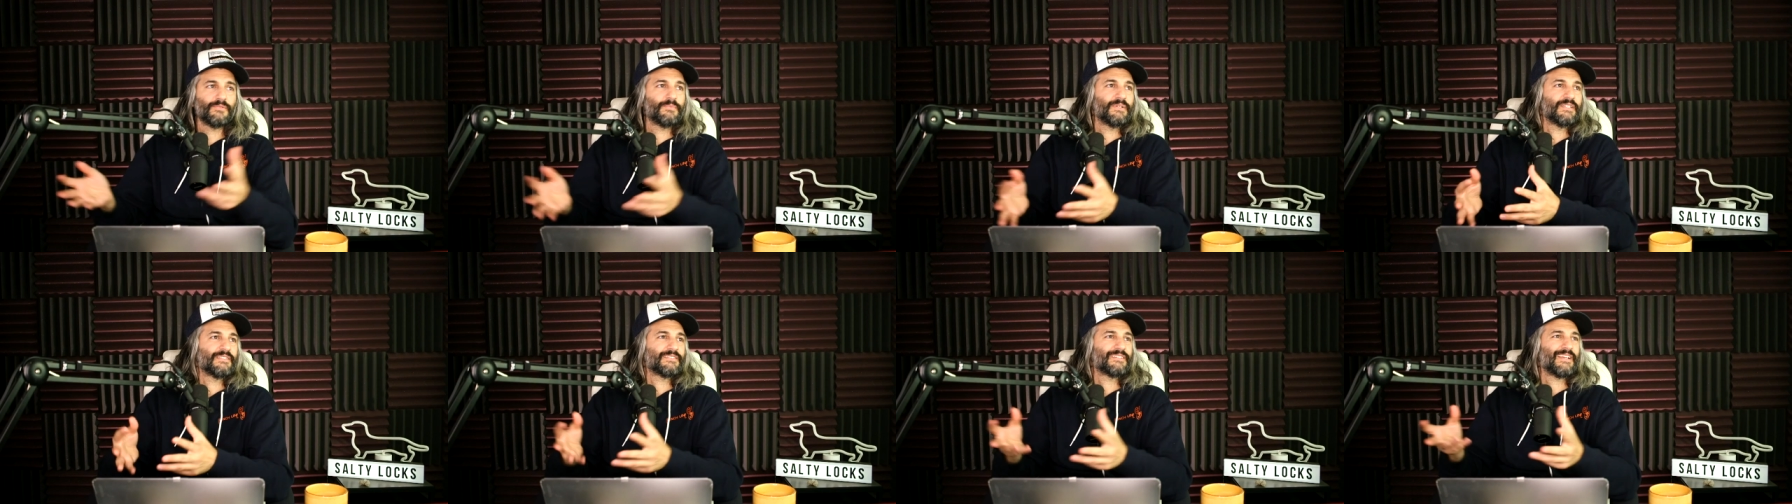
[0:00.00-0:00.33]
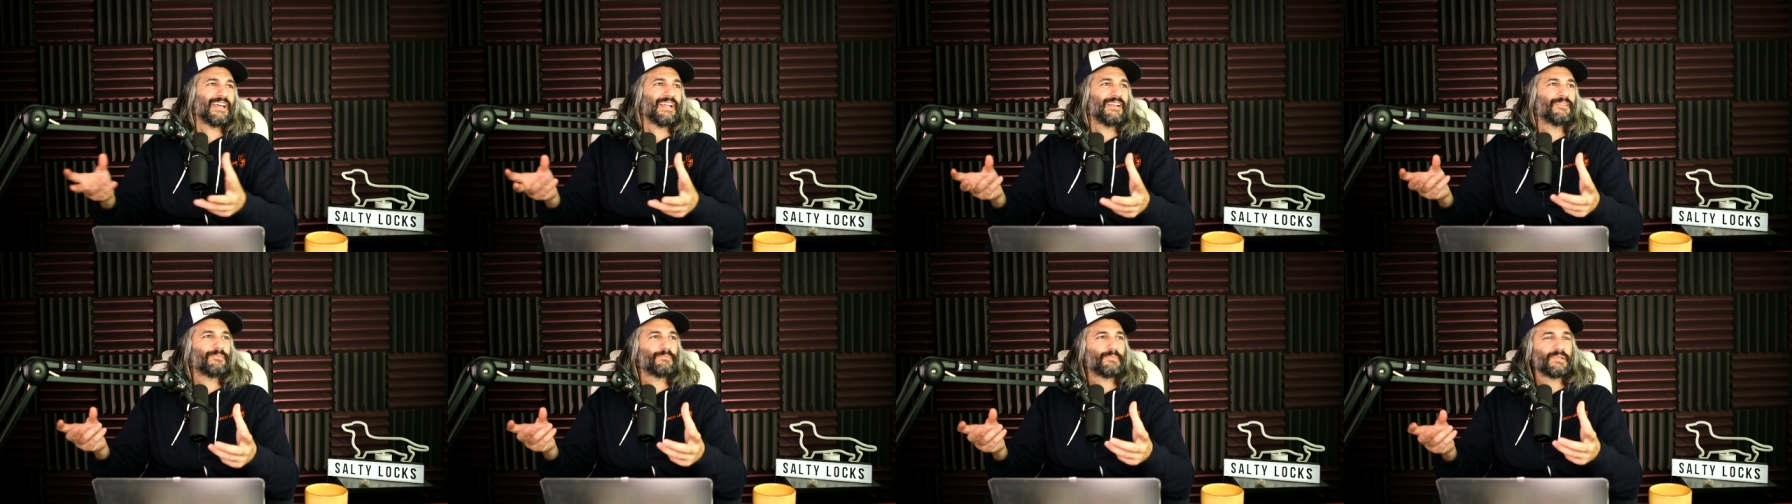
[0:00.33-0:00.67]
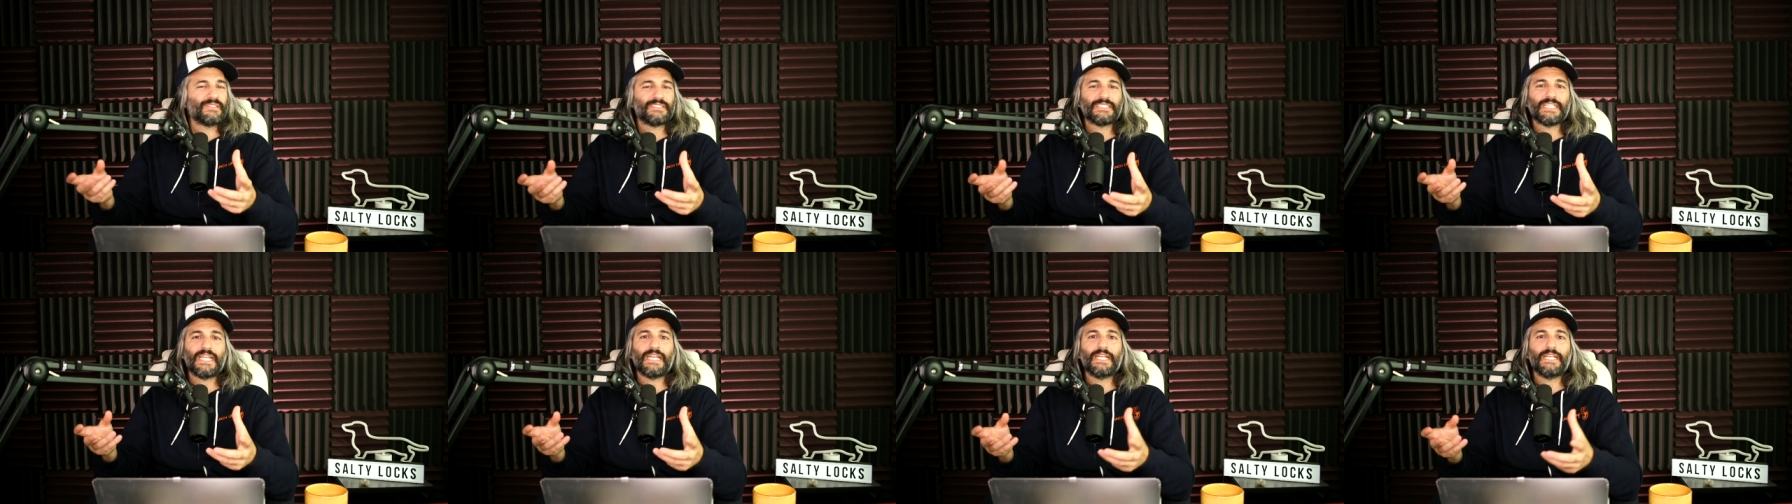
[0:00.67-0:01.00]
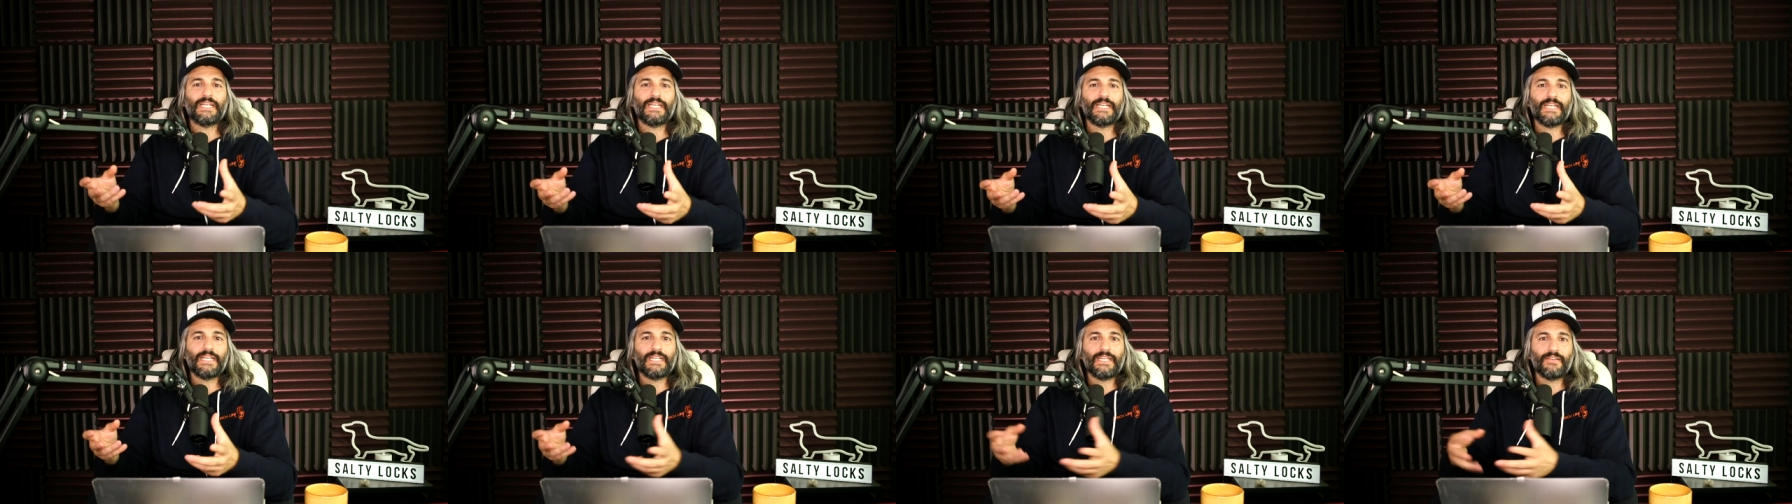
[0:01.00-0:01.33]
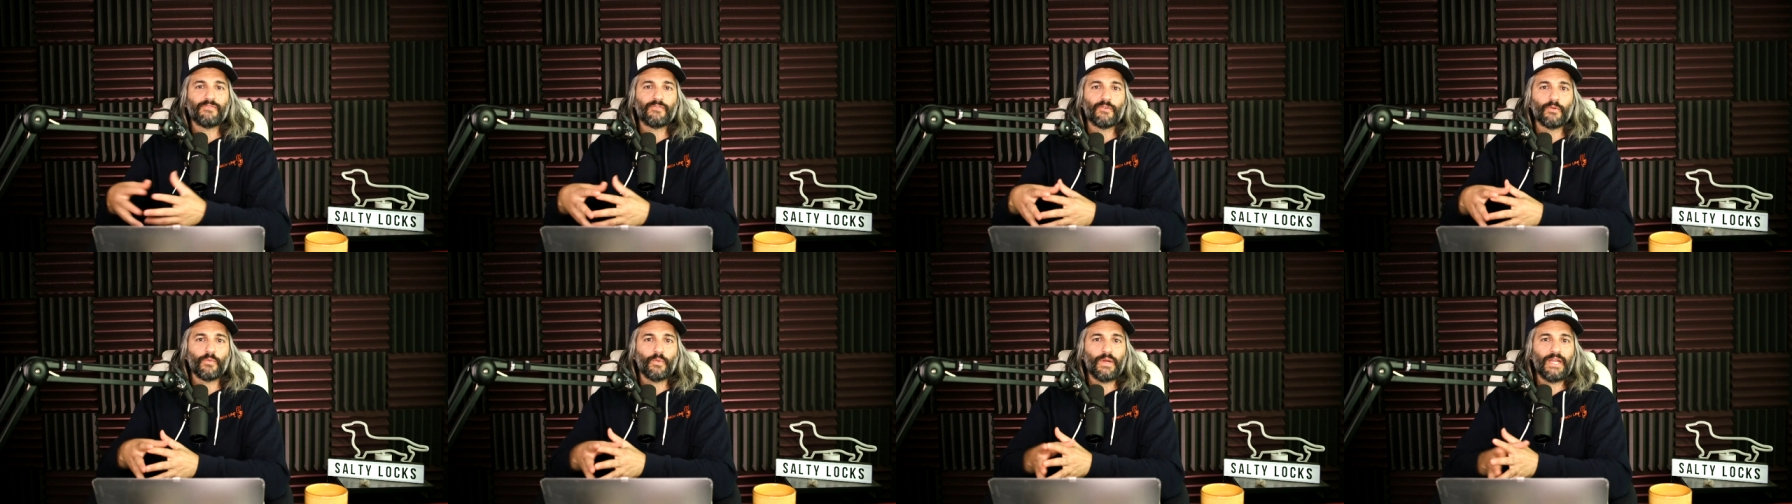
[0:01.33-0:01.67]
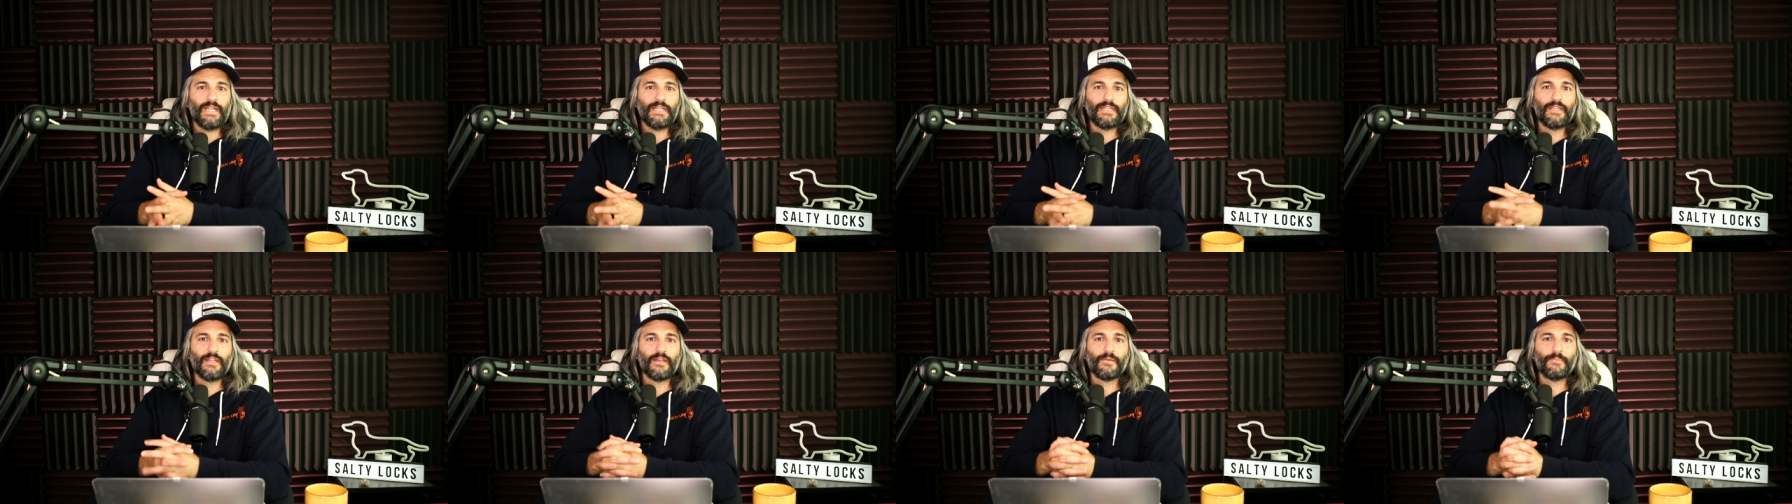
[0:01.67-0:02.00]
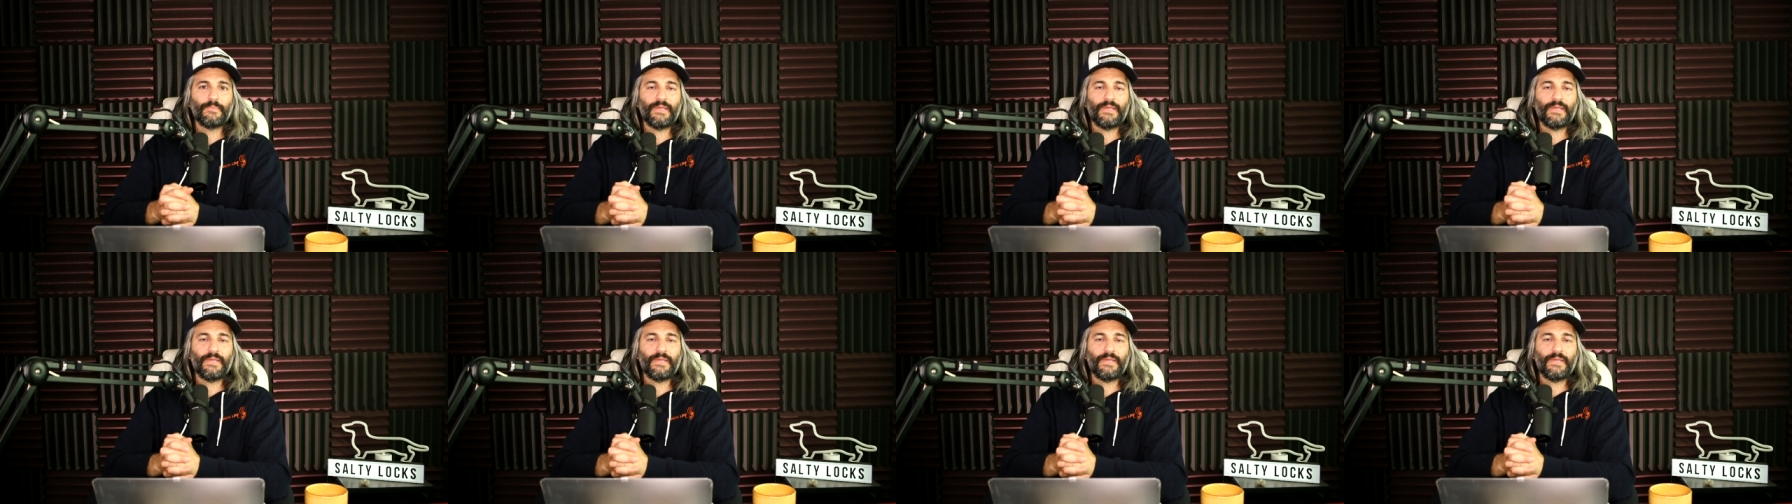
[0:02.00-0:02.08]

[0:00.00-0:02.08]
but it's kind of presented in a different way a little